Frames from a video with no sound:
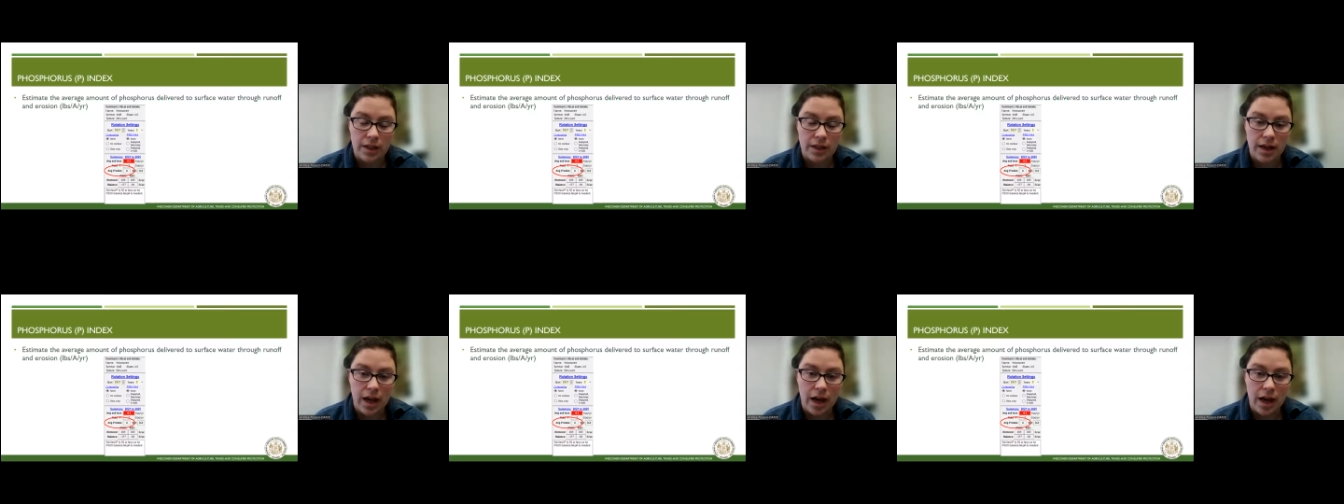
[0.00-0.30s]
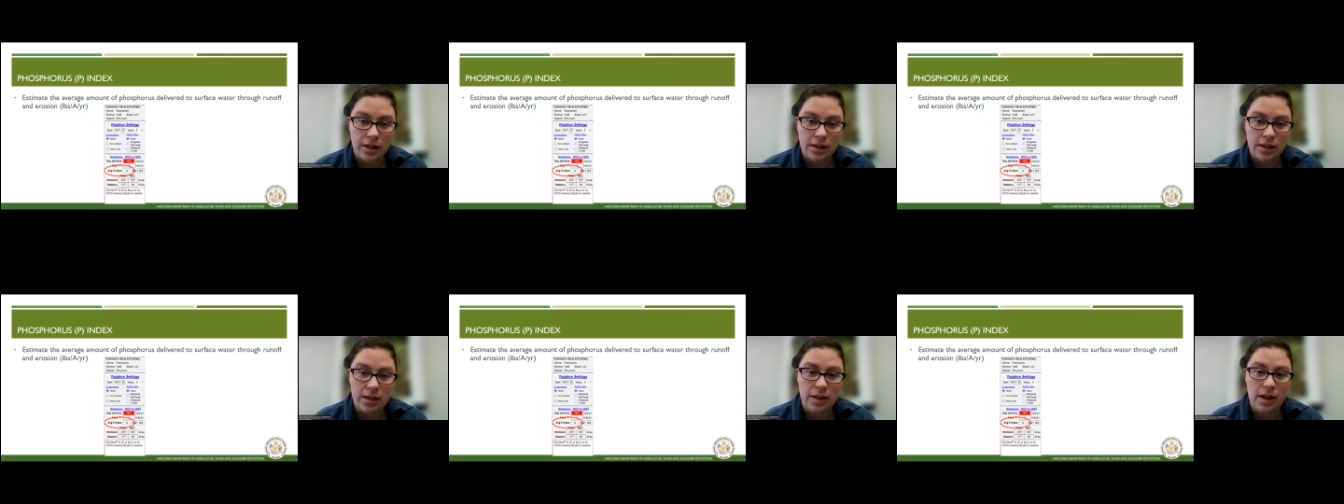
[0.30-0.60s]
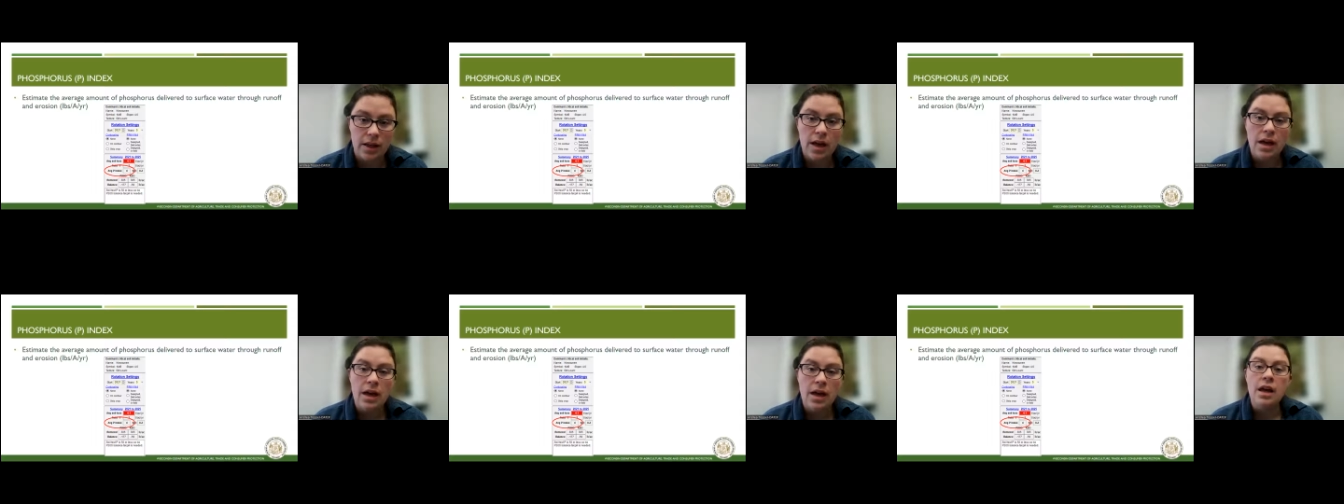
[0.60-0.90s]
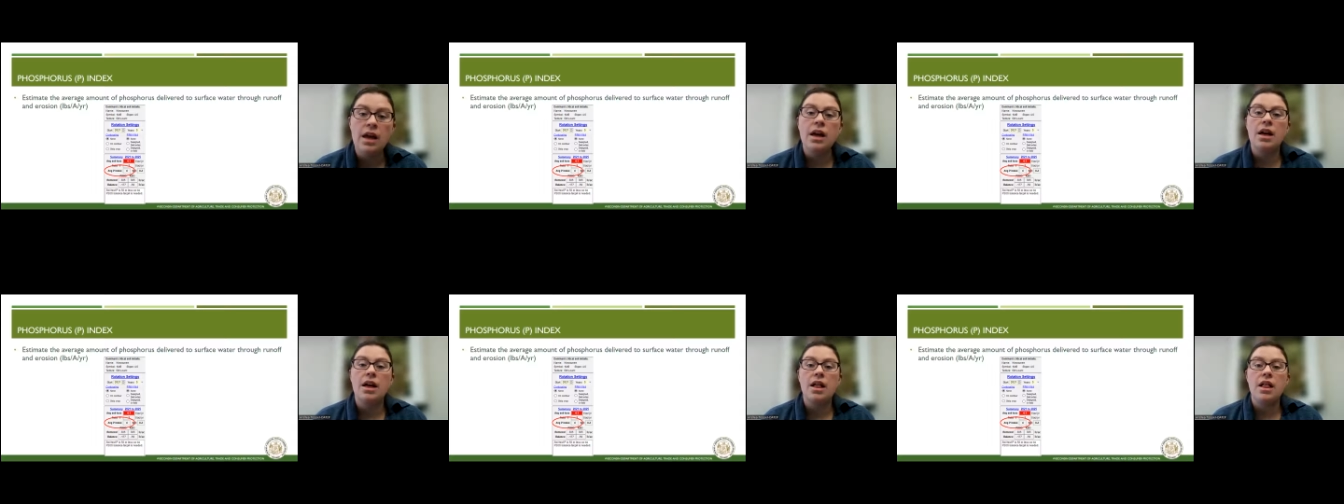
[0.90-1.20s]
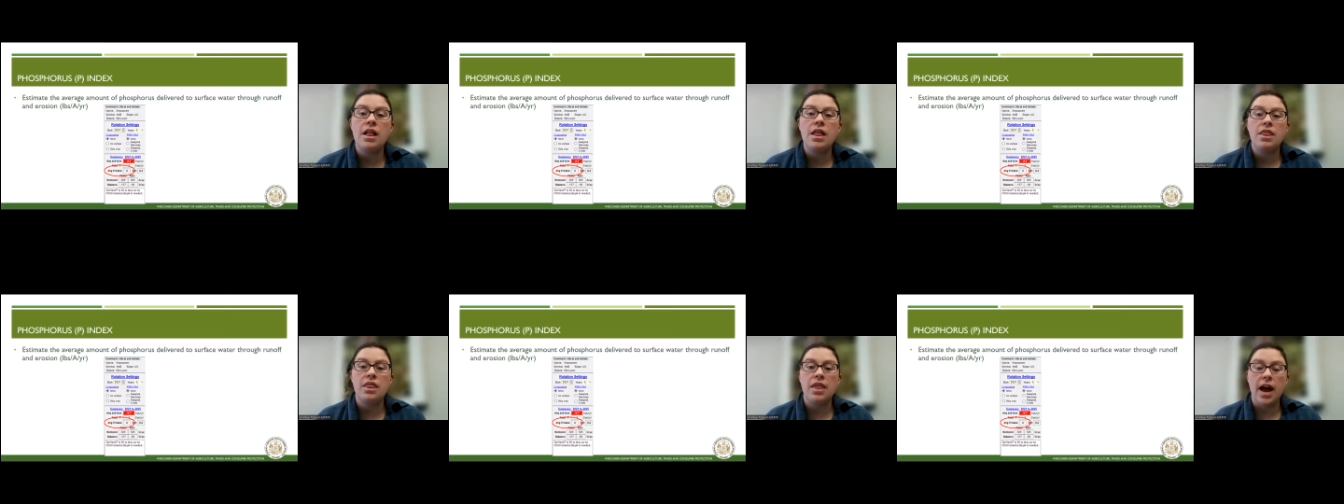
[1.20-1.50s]
index,
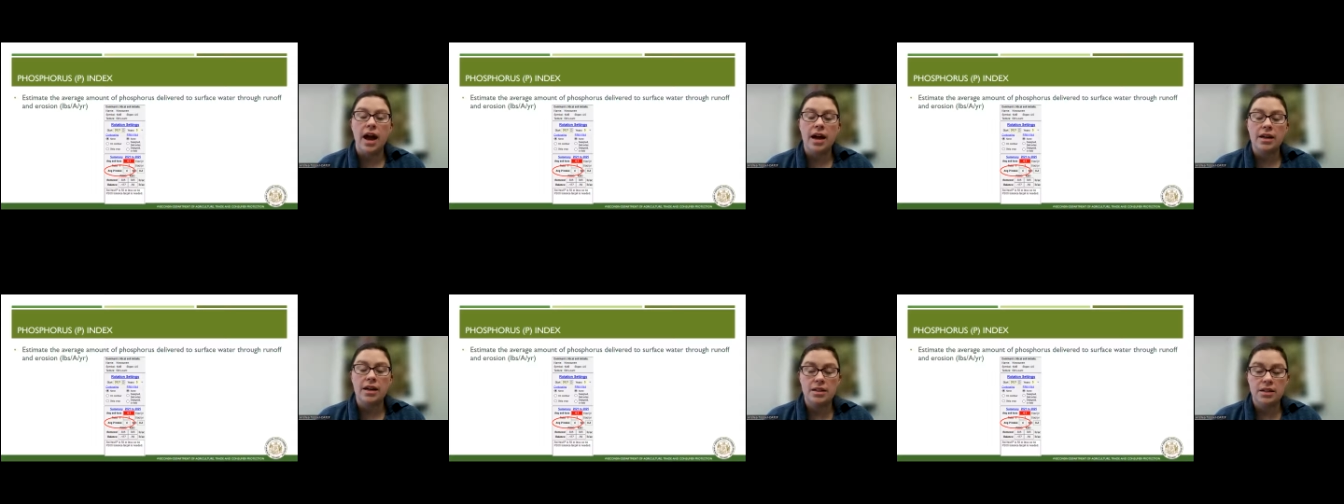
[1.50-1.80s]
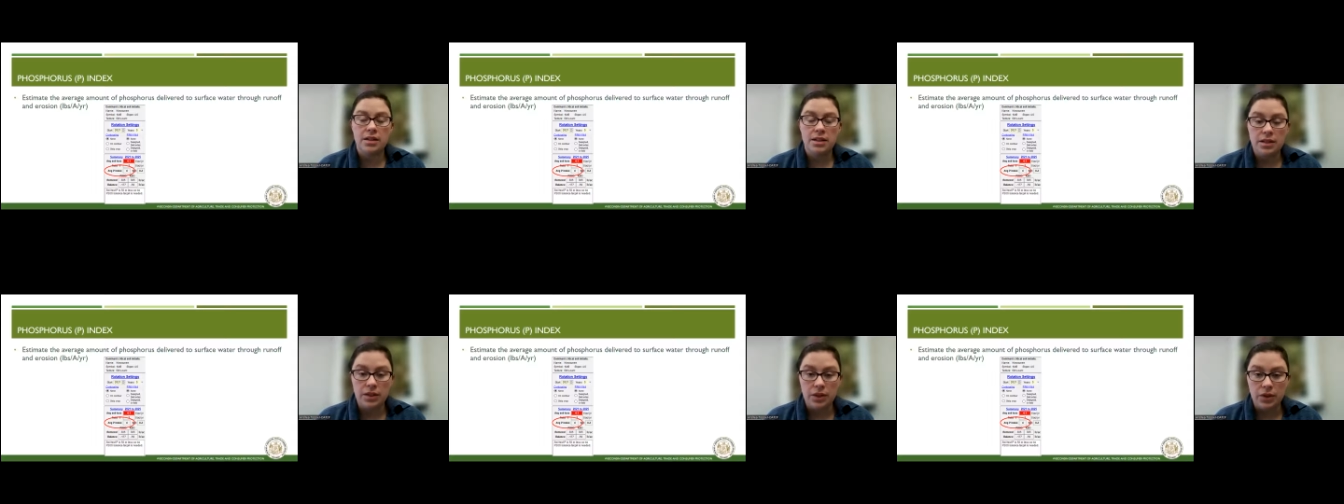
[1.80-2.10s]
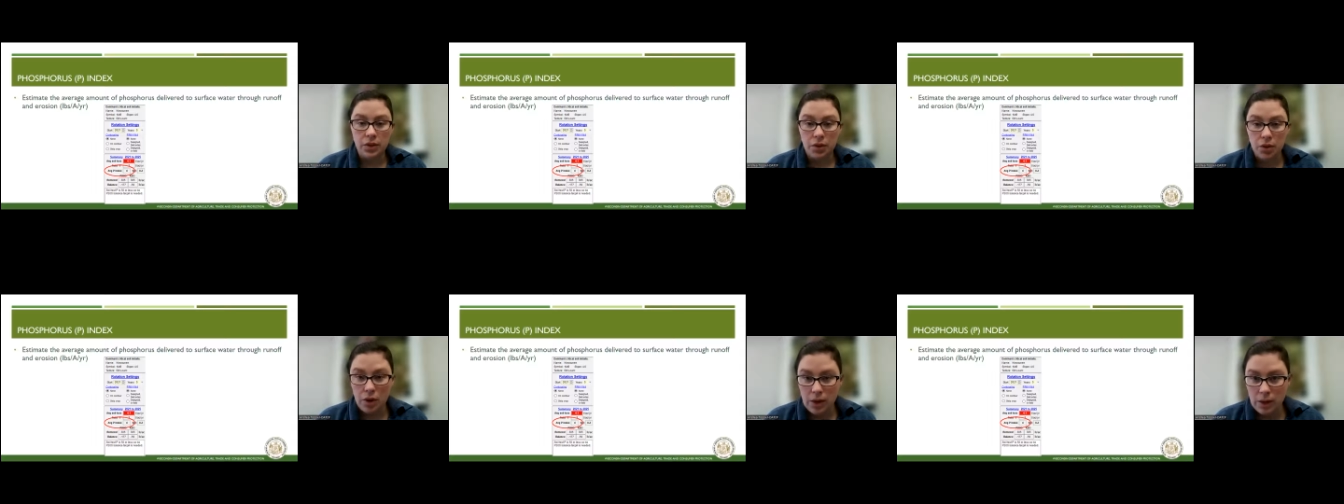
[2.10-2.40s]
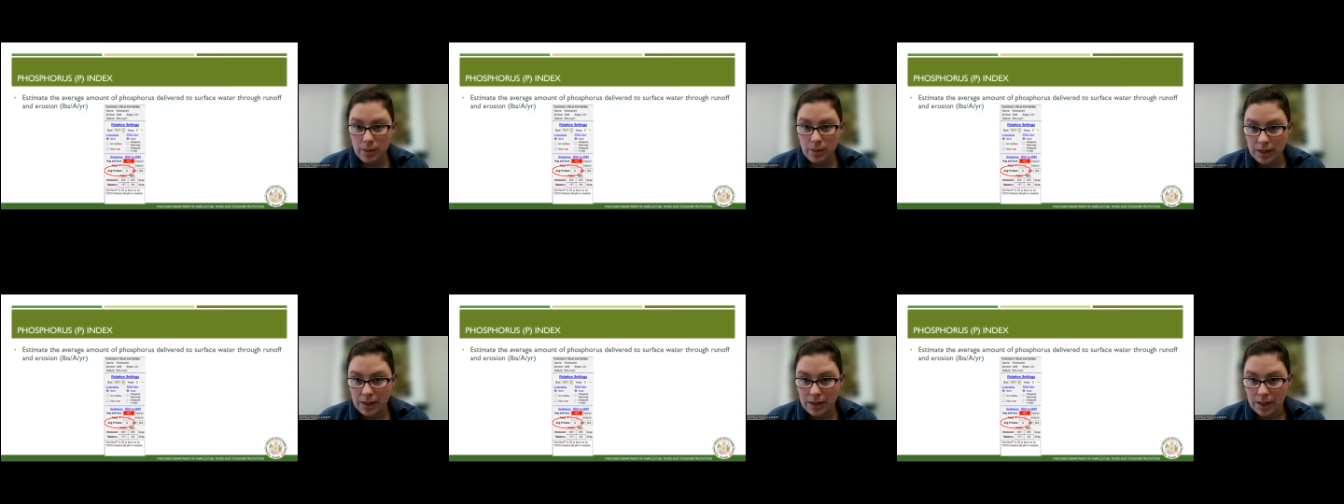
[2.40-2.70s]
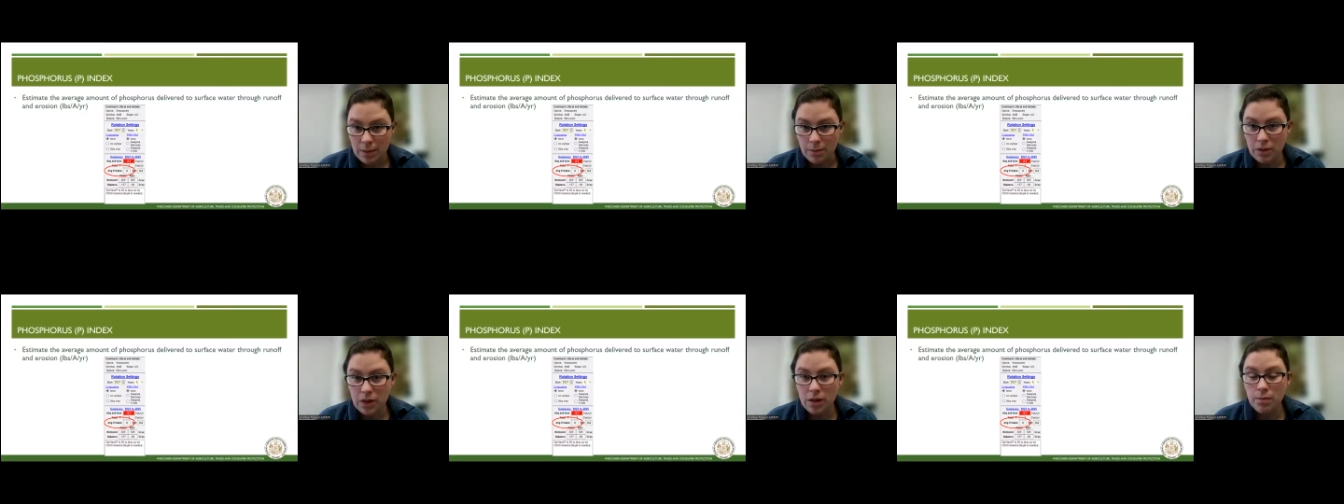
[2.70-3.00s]
that is still going to be
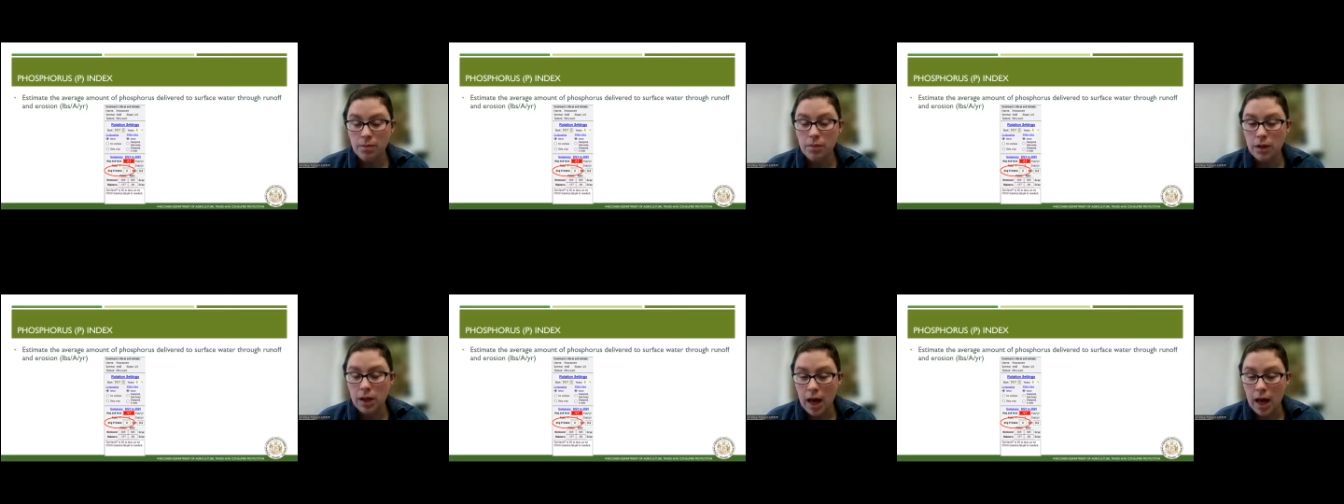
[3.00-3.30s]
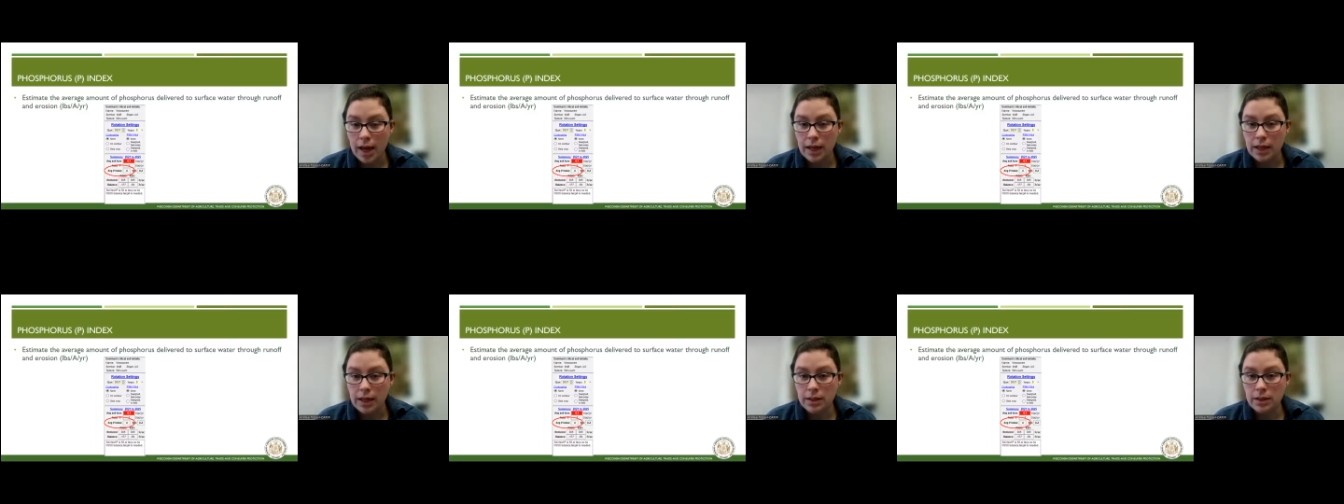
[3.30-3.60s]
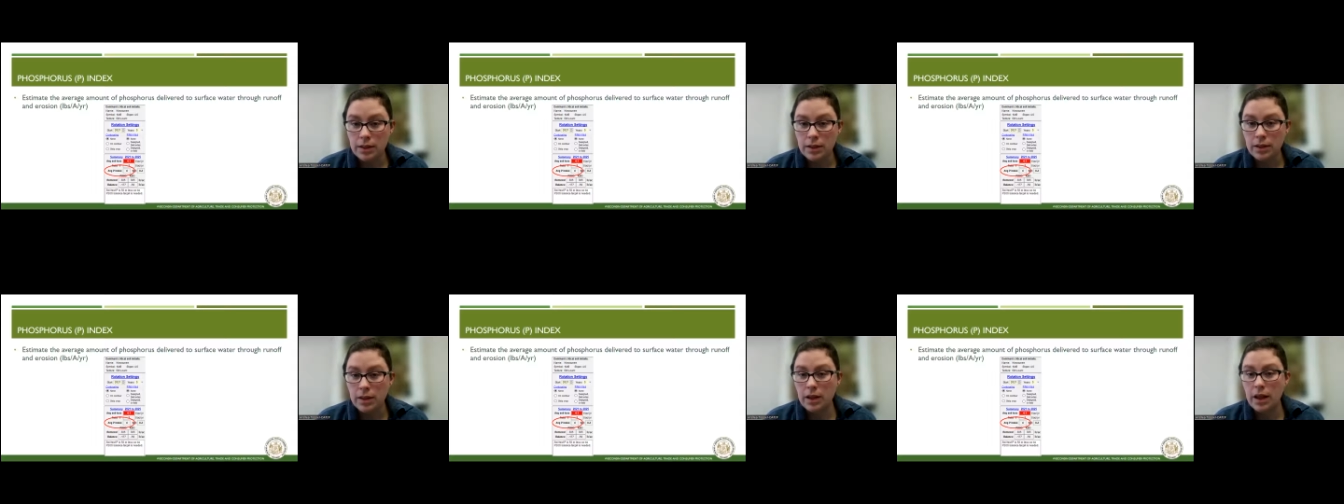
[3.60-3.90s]
deemed compliant